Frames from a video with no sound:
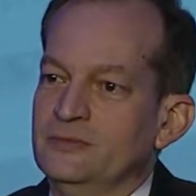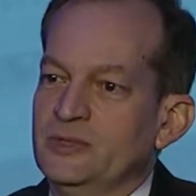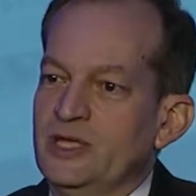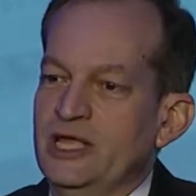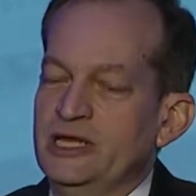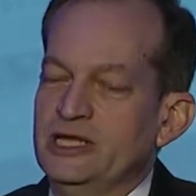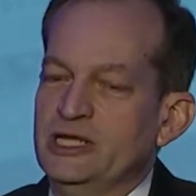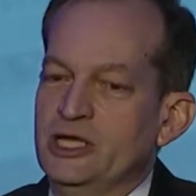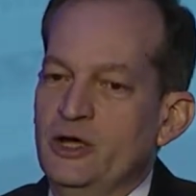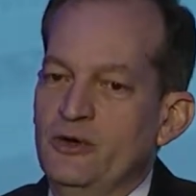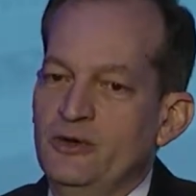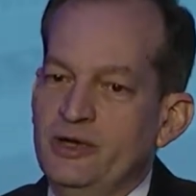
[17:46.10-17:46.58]

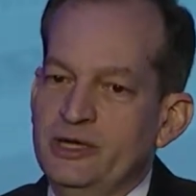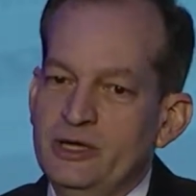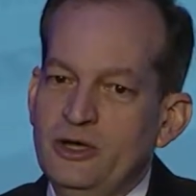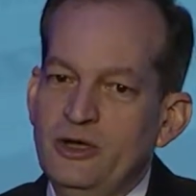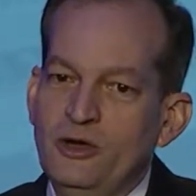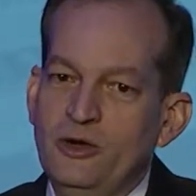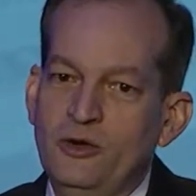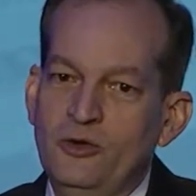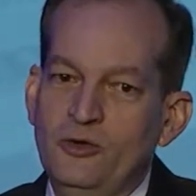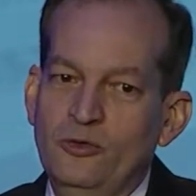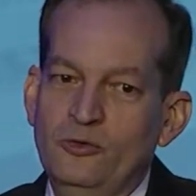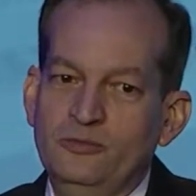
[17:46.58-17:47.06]
and going
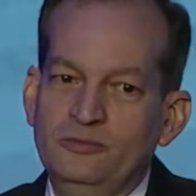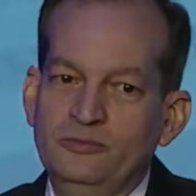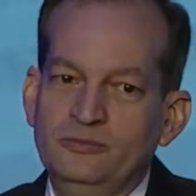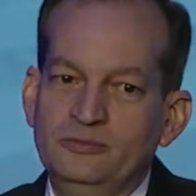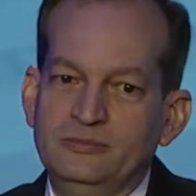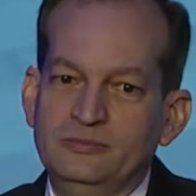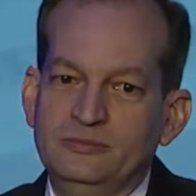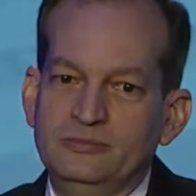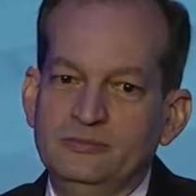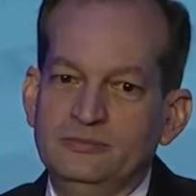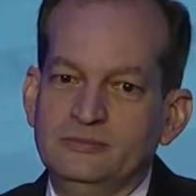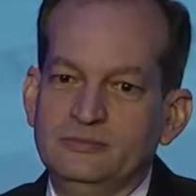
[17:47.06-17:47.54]
home
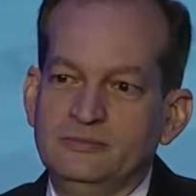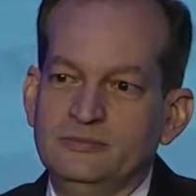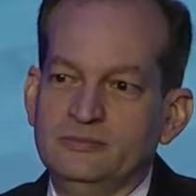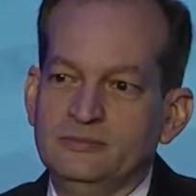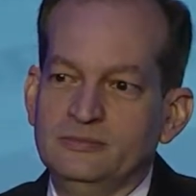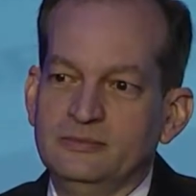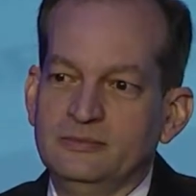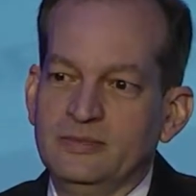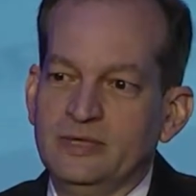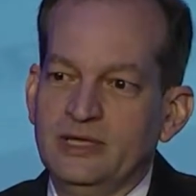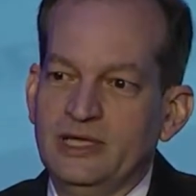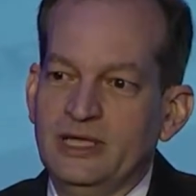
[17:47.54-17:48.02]

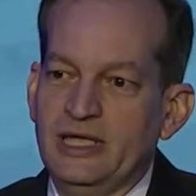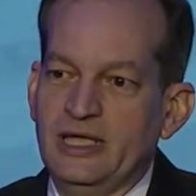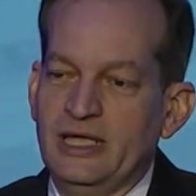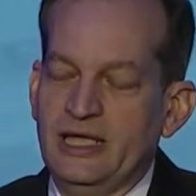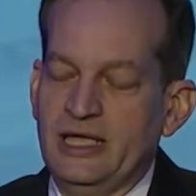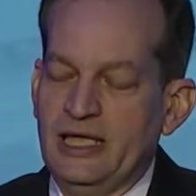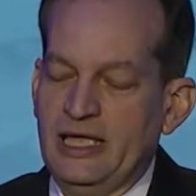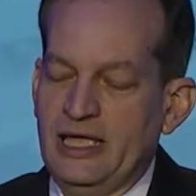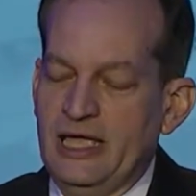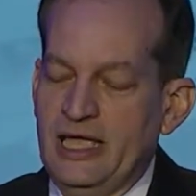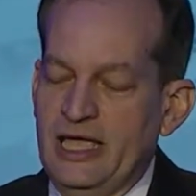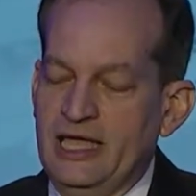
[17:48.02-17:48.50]

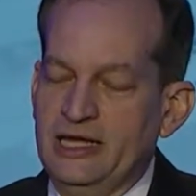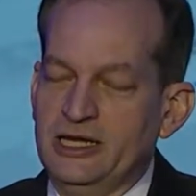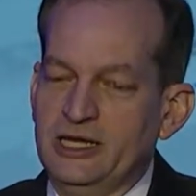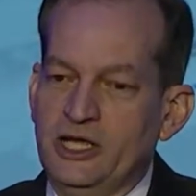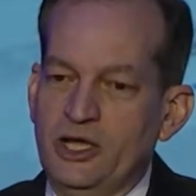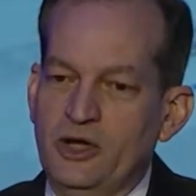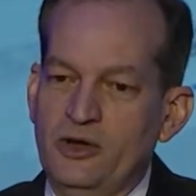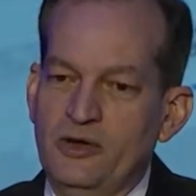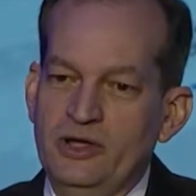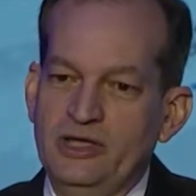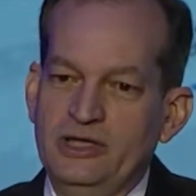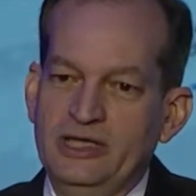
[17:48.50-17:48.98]
and
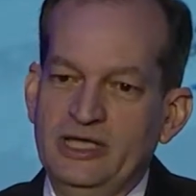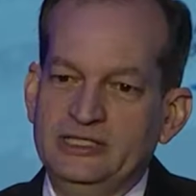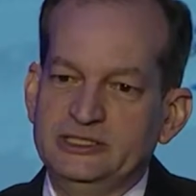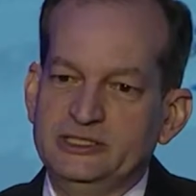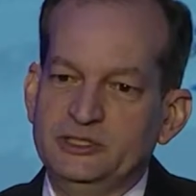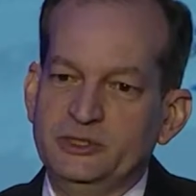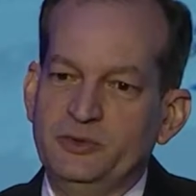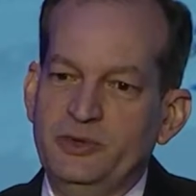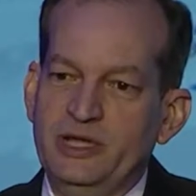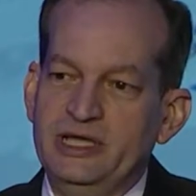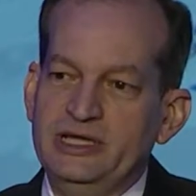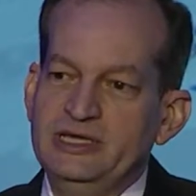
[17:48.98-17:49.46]
going
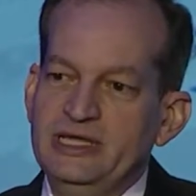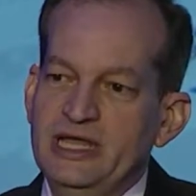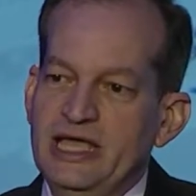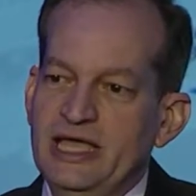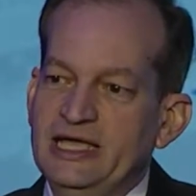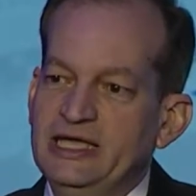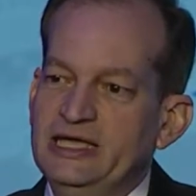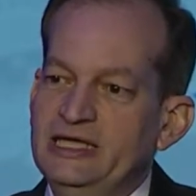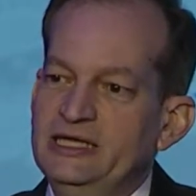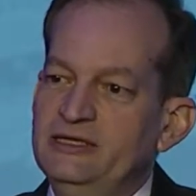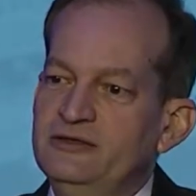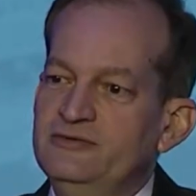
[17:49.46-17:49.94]
into a
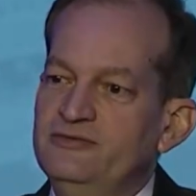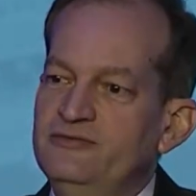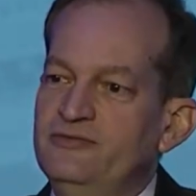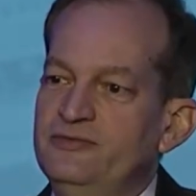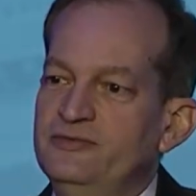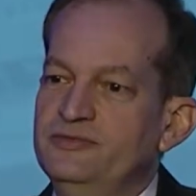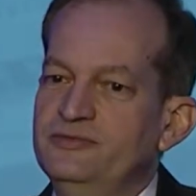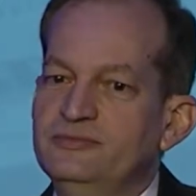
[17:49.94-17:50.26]
negative